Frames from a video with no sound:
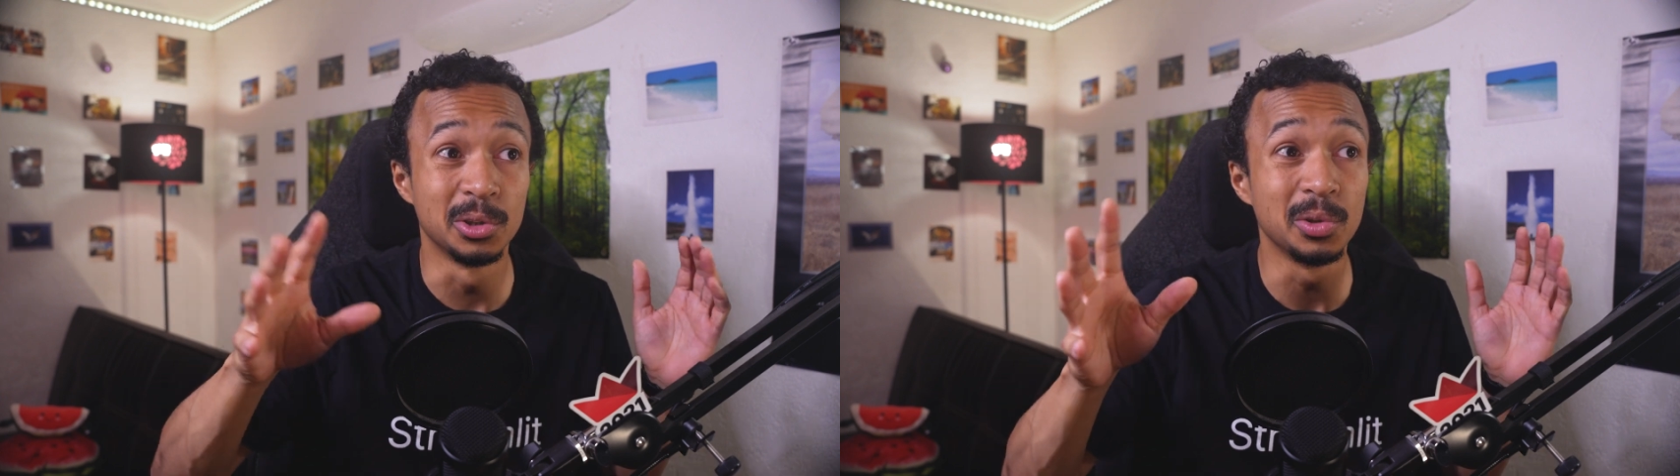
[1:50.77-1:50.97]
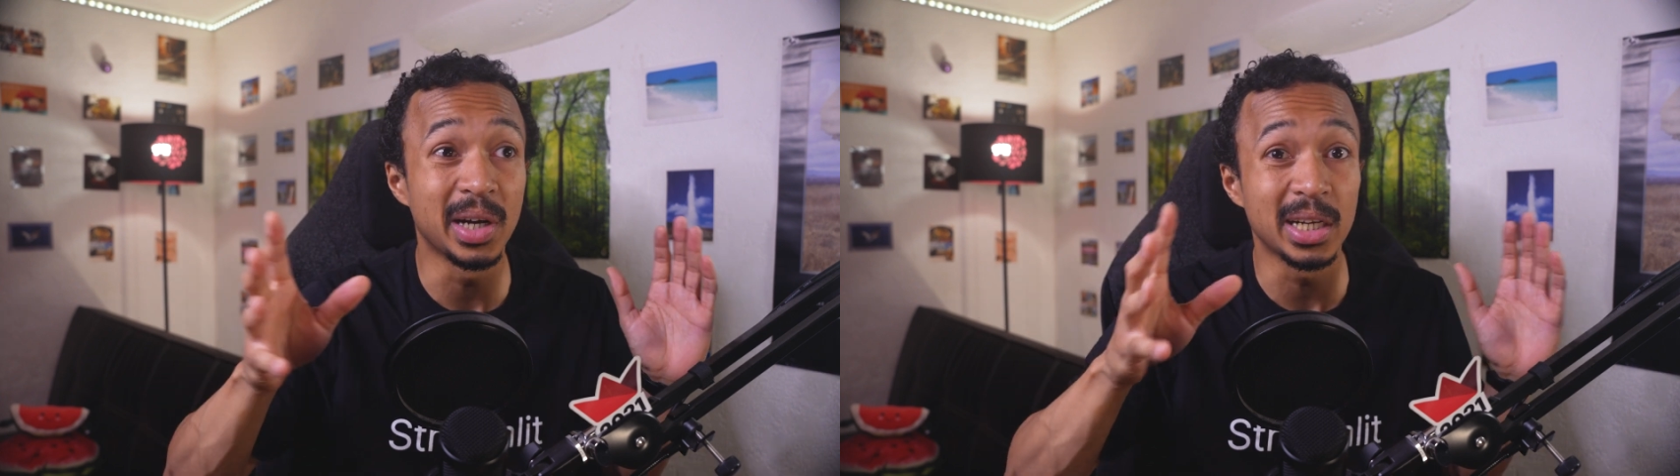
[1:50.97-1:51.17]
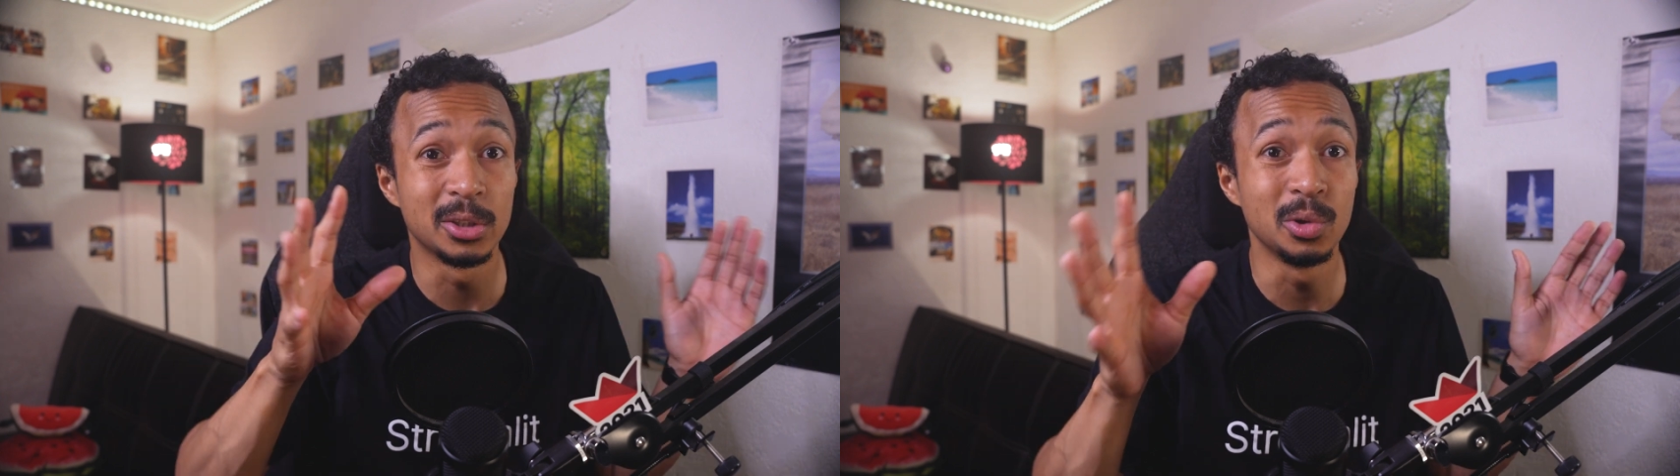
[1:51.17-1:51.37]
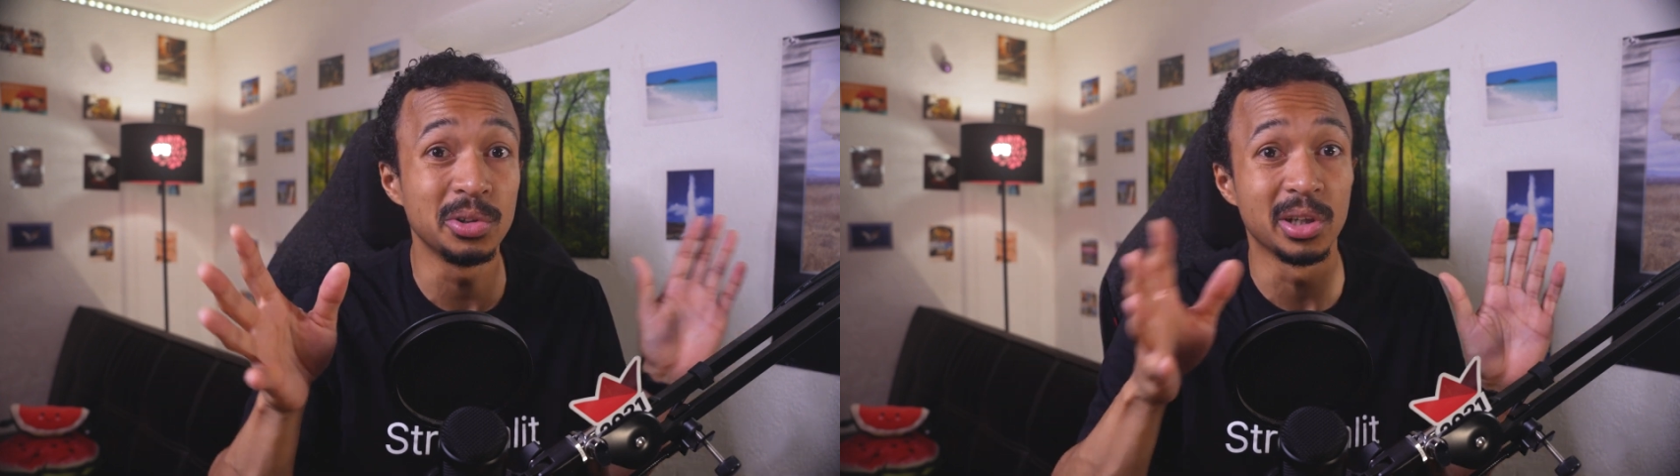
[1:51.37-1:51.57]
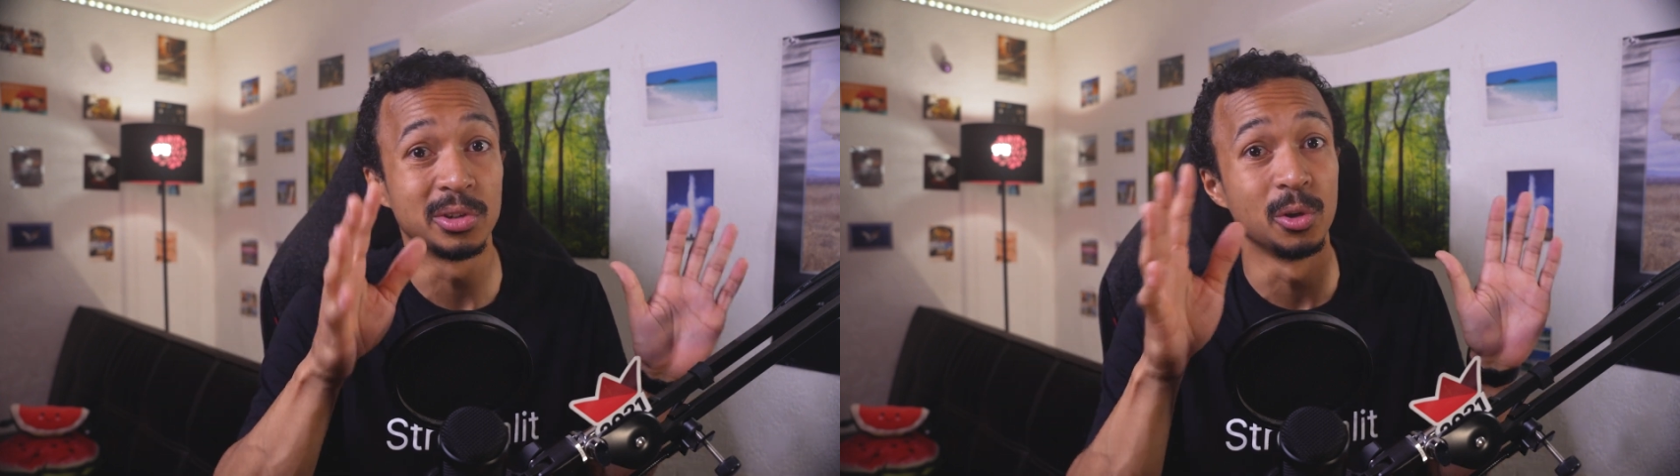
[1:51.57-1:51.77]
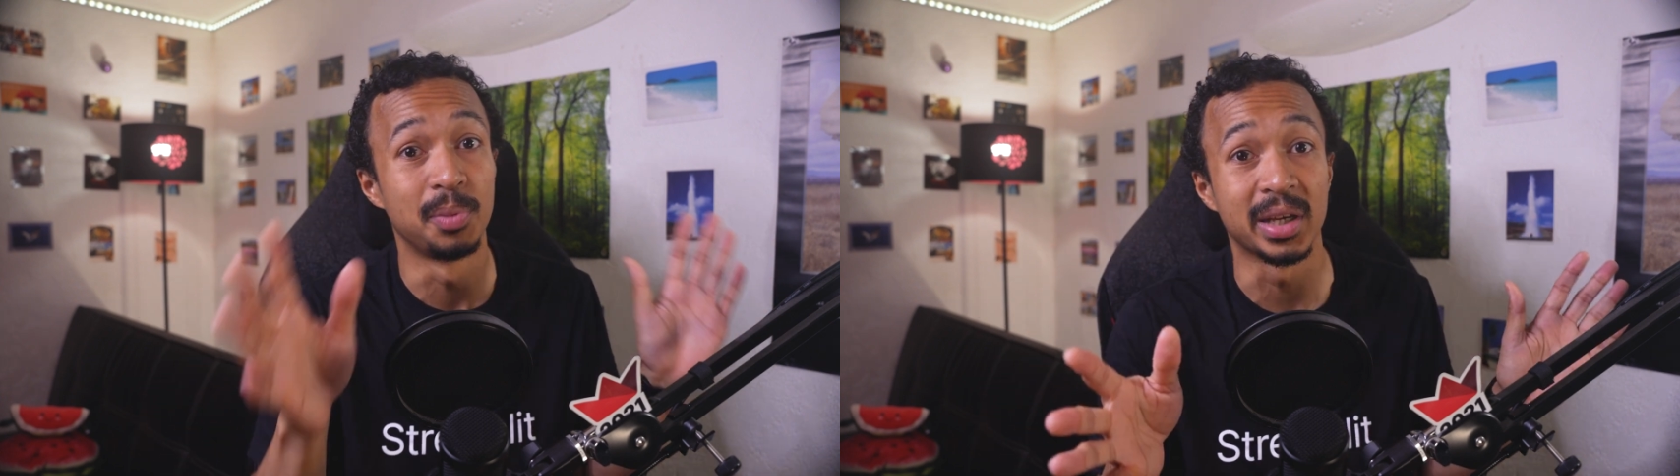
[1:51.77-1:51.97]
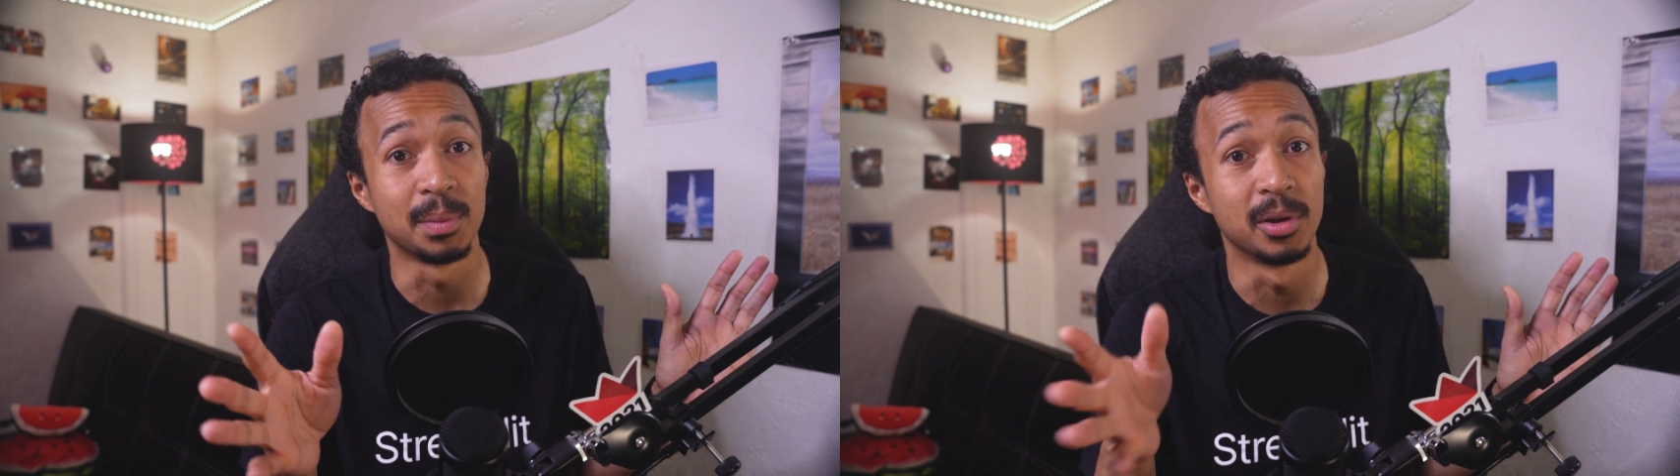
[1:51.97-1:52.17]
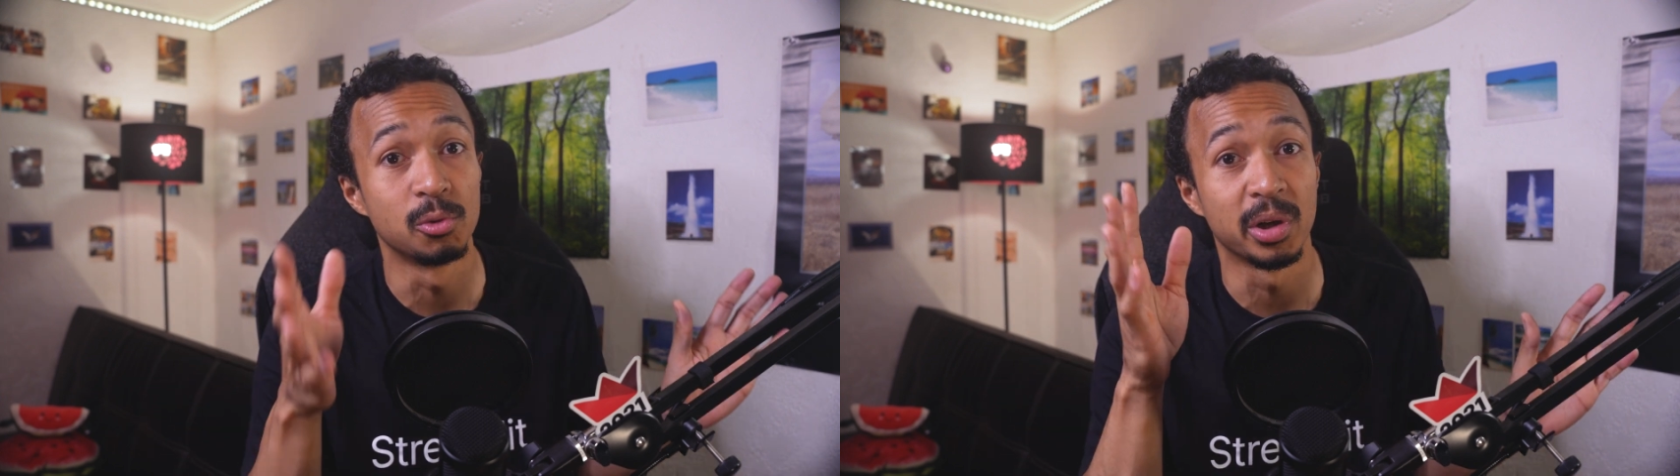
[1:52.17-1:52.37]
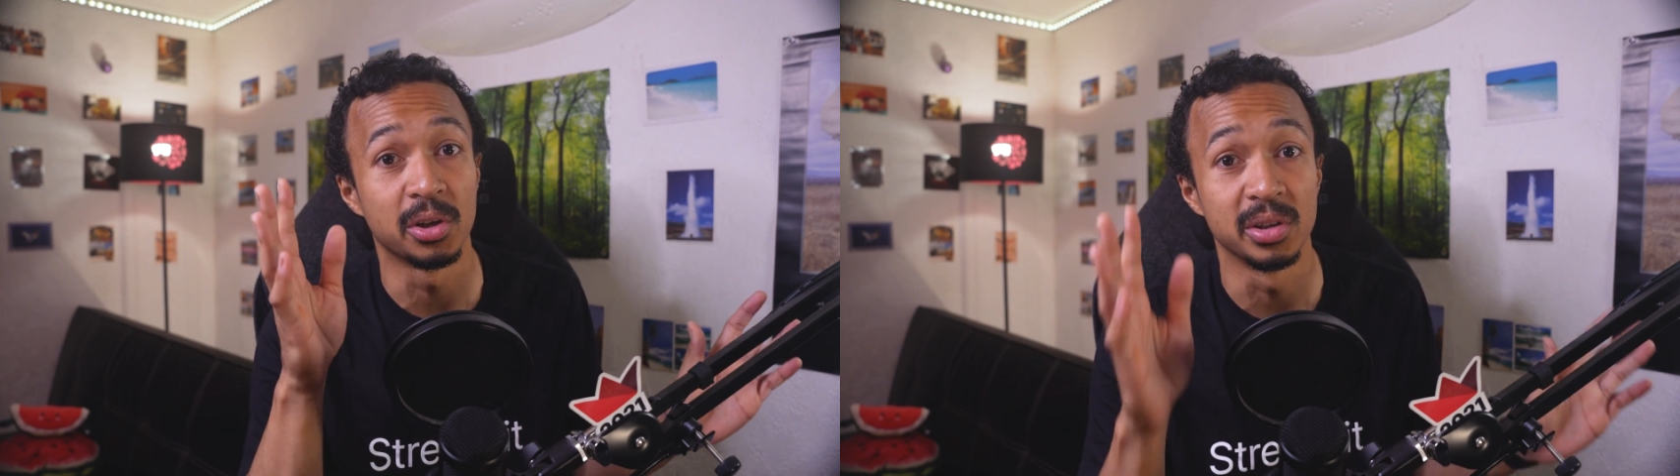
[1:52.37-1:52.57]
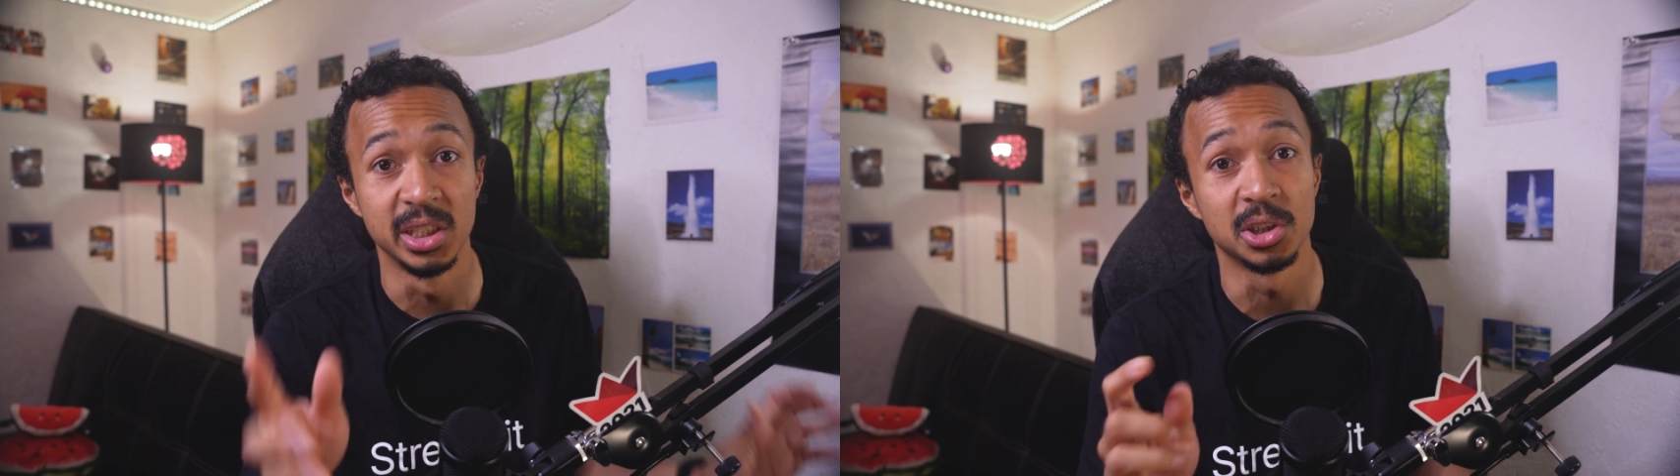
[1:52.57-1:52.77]
to a doodle to Pokemon
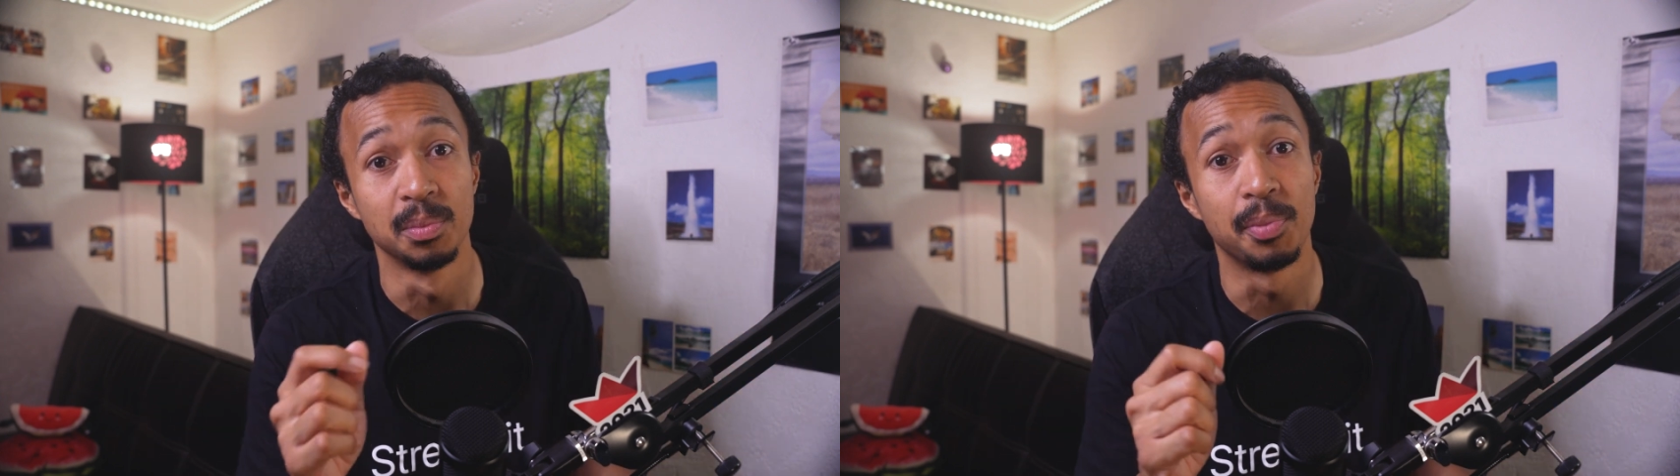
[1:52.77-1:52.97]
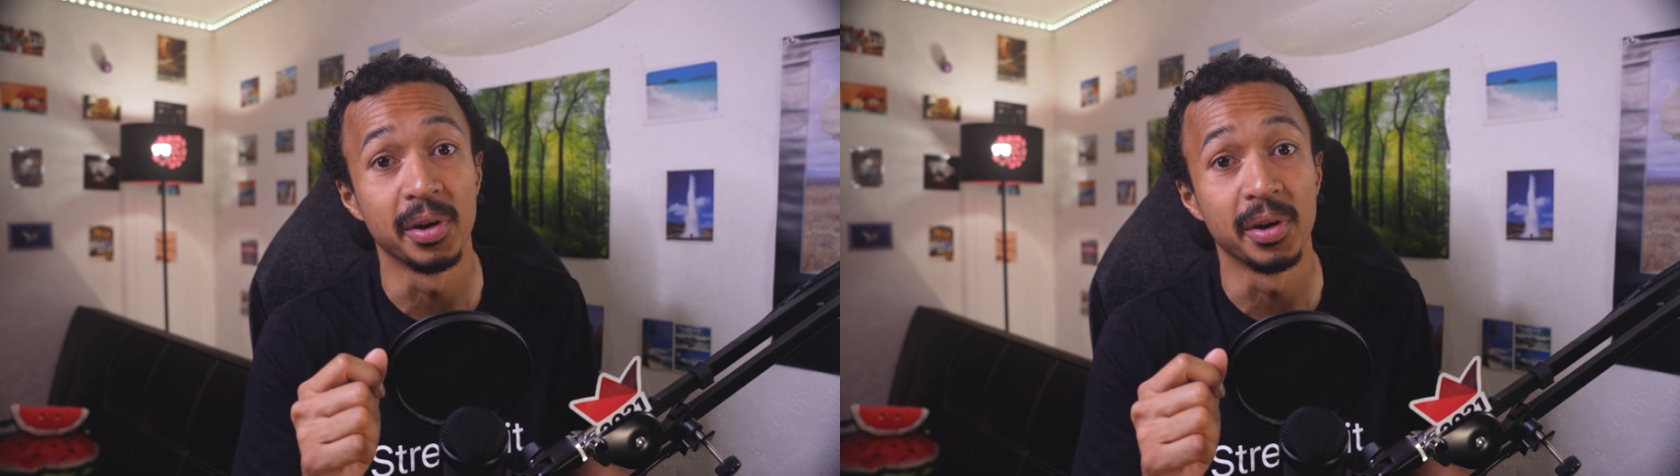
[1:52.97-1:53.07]
recognition